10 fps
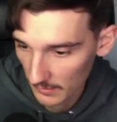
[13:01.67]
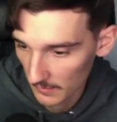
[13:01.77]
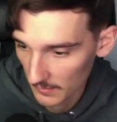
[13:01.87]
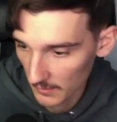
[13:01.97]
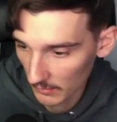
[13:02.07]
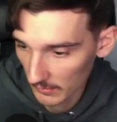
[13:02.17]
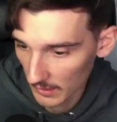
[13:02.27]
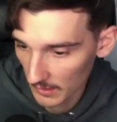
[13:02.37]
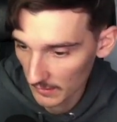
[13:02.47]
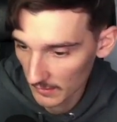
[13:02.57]
so
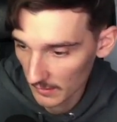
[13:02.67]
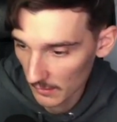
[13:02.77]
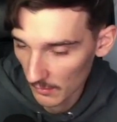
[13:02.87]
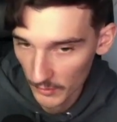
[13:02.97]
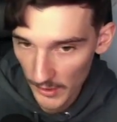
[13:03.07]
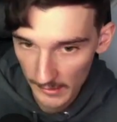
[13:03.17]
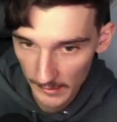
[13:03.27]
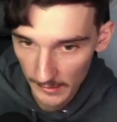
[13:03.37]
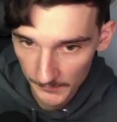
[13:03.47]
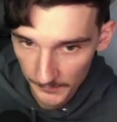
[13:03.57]
there is an object,
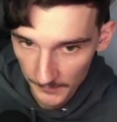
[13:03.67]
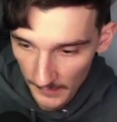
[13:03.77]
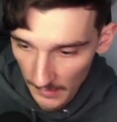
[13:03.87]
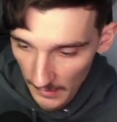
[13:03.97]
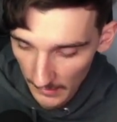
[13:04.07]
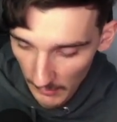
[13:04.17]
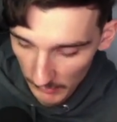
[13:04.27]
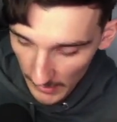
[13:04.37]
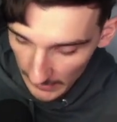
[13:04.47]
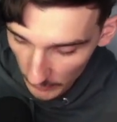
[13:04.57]
and I would
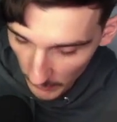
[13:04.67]
like to